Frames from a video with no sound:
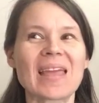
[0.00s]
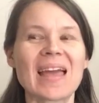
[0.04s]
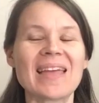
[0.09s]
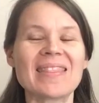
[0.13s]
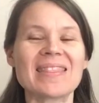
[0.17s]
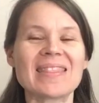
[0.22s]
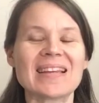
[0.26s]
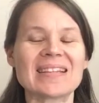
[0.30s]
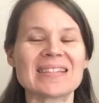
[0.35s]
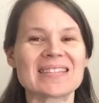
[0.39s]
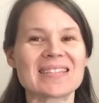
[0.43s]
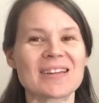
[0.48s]

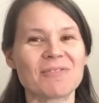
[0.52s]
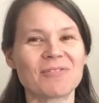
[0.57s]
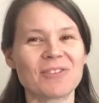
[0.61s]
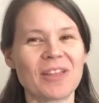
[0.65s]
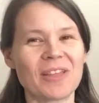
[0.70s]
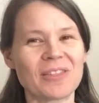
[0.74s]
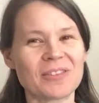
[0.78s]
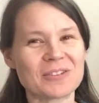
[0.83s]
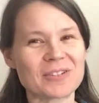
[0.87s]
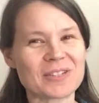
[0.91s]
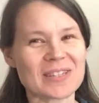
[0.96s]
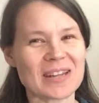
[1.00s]
then several
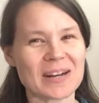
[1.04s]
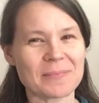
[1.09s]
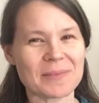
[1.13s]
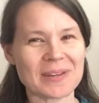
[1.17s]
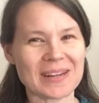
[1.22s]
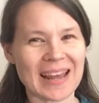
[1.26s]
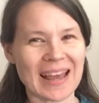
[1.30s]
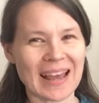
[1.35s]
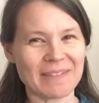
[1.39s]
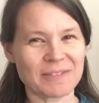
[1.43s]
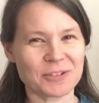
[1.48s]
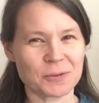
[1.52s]
others that I'm
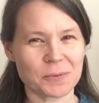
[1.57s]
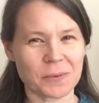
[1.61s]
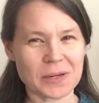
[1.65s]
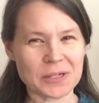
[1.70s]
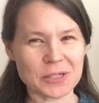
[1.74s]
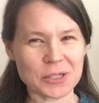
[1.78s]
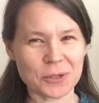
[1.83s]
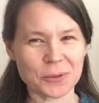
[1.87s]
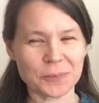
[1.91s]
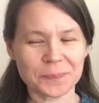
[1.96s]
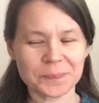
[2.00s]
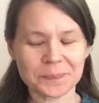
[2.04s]
gonna have to
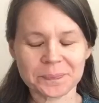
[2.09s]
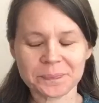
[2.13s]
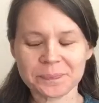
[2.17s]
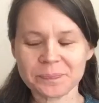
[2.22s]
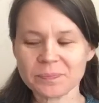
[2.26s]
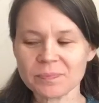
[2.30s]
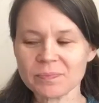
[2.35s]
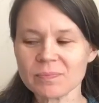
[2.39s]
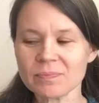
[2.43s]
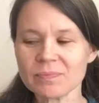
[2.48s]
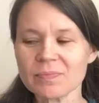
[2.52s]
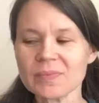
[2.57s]
redo.
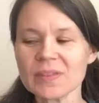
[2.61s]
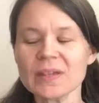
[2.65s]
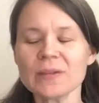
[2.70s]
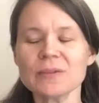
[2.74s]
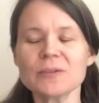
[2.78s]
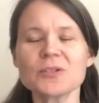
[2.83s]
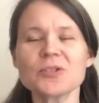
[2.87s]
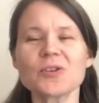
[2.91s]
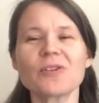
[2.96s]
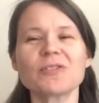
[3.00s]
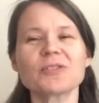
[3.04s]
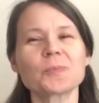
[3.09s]

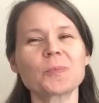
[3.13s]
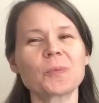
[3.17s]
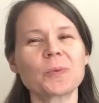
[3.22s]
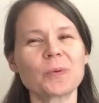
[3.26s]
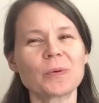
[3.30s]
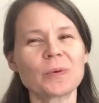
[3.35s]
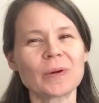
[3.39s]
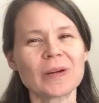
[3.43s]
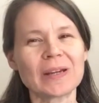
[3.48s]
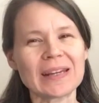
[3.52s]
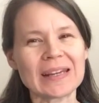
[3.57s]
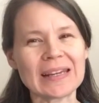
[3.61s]
So I was
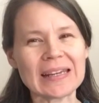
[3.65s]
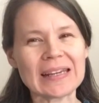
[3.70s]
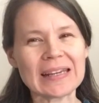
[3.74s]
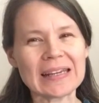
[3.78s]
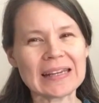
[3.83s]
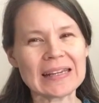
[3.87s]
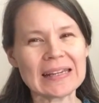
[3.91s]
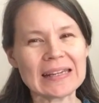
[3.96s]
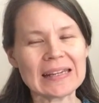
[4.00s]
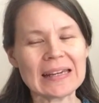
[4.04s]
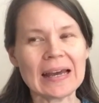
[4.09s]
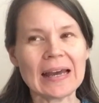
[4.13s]

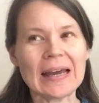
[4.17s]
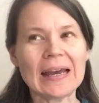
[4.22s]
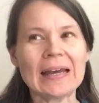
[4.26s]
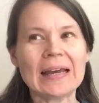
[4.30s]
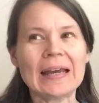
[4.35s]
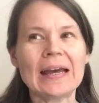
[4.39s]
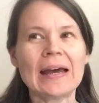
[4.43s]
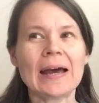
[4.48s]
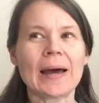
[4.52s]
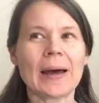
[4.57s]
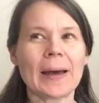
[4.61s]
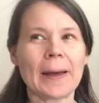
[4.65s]
pretty
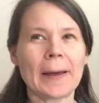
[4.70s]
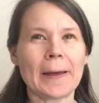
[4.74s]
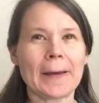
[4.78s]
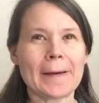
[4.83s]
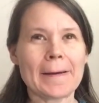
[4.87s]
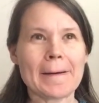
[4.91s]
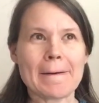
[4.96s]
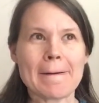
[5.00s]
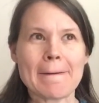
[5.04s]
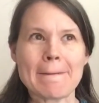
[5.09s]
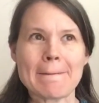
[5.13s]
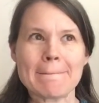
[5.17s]

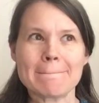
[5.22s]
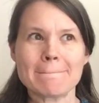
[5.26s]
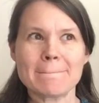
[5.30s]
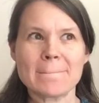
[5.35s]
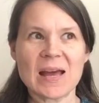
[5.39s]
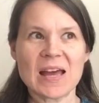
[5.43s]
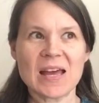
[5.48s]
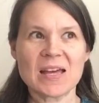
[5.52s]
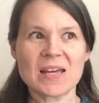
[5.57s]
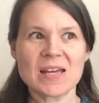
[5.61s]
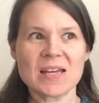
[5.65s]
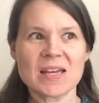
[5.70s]

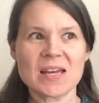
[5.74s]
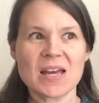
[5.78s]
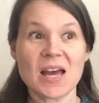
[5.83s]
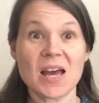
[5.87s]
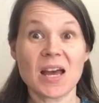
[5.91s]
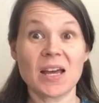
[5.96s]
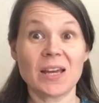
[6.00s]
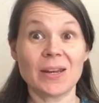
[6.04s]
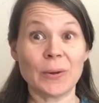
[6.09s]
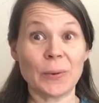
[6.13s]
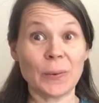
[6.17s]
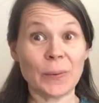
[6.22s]

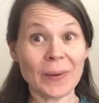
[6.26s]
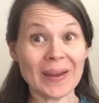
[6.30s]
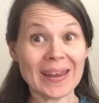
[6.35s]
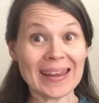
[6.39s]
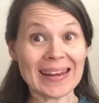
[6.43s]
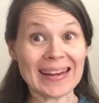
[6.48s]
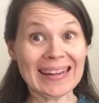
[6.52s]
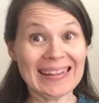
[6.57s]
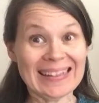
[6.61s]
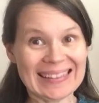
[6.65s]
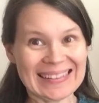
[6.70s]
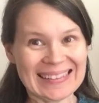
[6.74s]

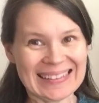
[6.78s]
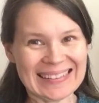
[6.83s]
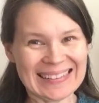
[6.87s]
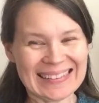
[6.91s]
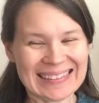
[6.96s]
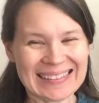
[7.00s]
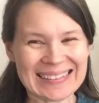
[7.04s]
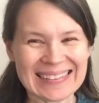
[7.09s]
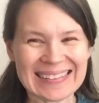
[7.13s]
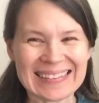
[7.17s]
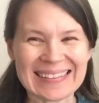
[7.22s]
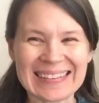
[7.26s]
annoyed
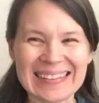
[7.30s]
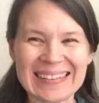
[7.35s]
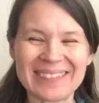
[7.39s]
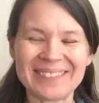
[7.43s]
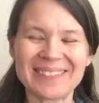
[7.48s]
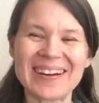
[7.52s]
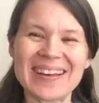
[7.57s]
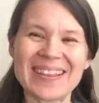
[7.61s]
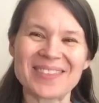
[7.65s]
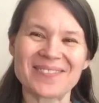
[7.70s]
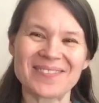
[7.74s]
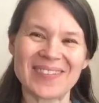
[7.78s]

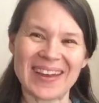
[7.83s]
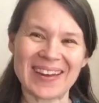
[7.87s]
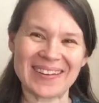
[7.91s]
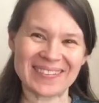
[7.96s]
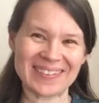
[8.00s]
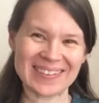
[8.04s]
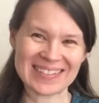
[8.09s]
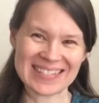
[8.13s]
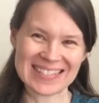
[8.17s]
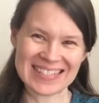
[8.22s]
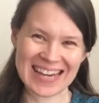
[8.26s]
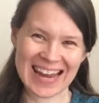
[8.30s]
with my
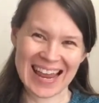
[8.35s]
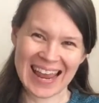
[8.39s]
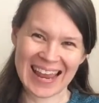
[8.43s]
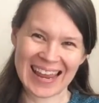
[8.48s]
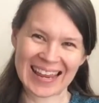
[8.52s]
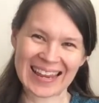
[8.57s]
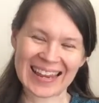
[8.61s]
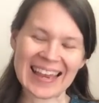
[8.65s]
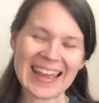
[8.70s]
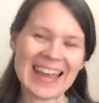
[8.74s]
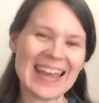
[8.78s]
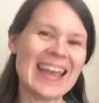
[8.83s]

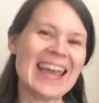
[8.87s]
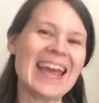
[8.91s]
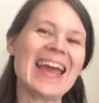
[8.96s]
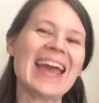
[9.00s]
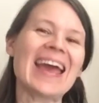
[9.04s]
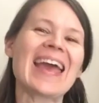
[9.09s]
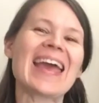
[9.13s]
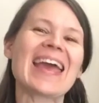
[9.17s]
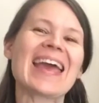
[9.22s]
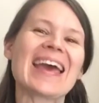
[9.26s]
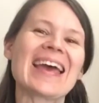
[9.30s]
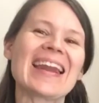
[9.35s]
crocheting,
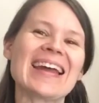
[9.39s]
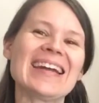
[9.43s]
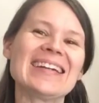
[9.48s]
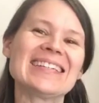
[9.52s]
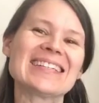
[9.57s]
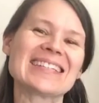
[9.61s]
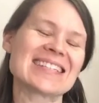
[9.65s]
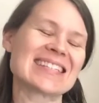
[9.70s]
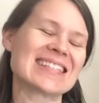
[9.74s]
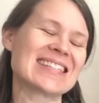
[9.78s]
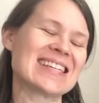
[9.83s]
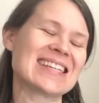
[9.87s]
and I
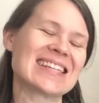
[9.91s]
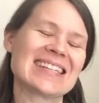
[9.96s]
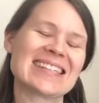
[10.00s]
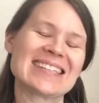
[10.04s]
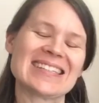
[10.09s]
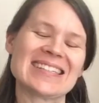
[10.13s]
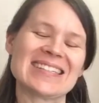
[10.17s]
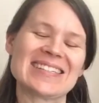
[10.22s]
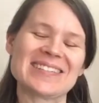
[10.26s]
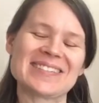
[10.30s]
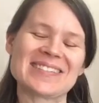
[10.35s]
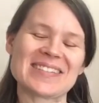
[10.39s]
just needed
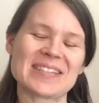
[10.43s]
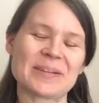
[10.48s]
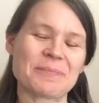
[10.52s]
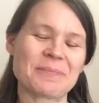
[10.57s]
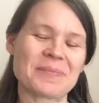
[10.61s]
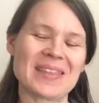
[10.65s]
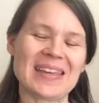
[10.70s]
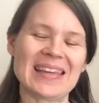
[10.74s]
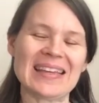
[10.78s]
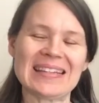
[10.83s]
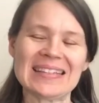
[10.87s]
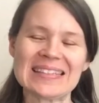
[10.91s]
to do
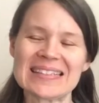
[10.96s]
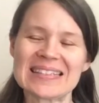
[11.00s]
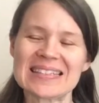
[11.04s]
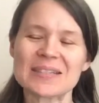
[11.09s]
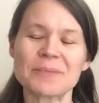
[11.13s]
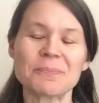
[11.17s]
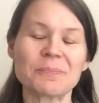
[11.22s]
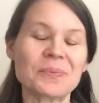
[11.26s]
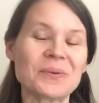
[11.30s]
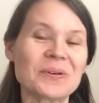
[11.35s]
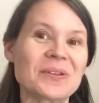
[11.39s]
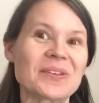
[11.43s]
something
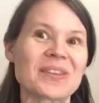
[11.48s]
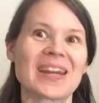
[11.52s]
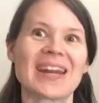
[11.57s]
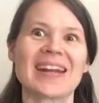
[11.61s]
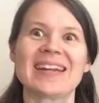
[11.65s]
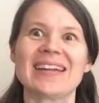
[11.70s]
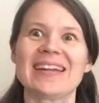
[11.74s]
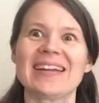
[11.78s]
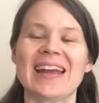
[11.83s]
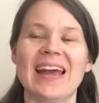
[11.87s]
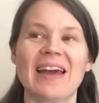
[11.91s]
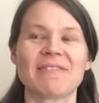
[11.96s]
simple that I
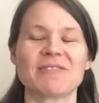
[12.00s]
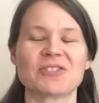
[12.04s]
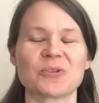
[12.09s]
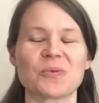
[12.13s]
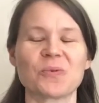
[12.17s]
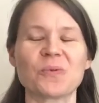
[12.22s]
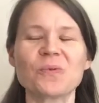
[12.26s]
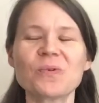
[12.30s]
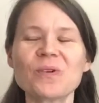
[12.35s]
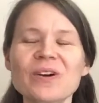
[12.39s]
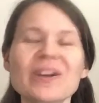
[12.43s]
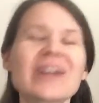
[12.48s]
didn't have to
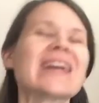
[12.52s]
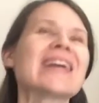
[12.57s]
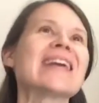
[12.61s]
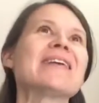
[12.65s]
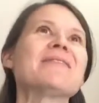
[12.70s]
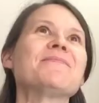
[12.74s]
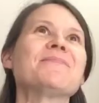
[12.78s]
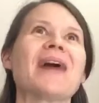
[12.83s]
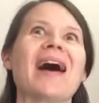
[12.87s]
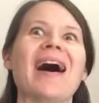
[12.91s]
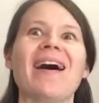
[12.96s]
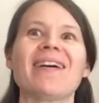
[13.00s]
worry
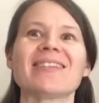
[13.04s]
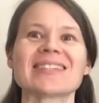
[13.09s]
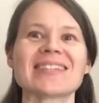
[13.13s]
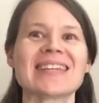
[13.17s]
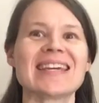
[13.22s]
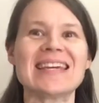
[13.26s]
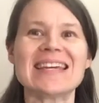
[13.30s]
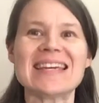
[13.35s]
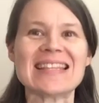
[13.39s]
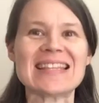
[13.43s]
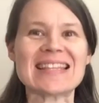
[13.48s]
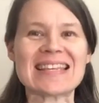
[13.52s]
about
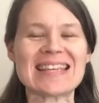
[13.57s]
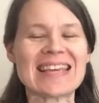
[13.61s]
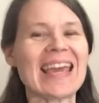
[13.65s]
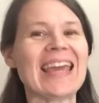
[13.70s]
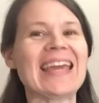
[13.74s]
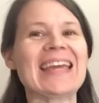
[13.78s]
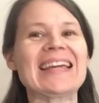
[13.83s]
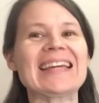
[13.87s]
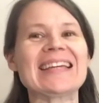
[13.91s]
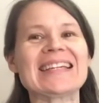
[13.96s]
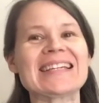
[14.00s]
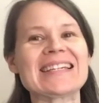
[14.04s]

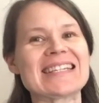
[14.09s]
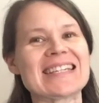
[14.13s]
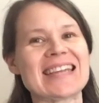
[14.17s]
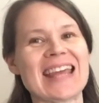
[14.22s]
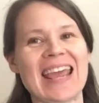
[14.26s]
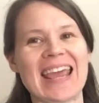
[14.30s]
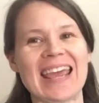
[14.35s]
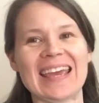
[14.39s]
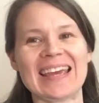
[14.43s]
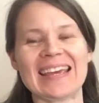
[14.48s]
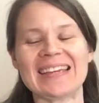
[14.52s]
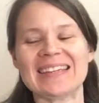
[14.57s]
gauge
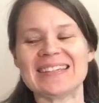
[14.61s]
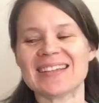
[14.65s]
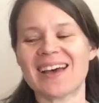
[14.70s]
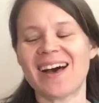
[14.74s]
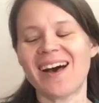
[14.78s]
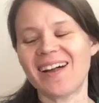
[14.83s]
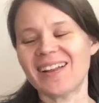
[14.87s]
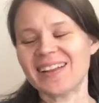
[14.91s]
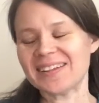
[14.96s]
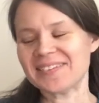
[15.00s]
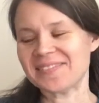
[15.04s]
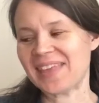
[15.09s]
and
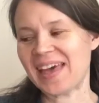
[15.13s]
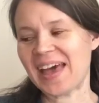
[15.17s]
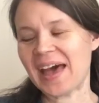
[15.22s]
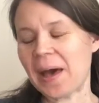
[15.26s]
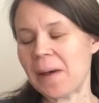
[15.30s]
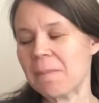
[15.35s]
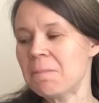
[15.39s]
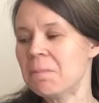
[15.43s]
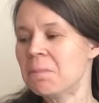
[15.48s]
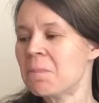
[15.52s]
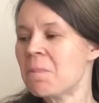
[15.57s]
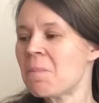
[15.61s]
all of
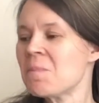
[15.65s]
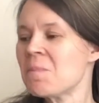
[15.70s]
that.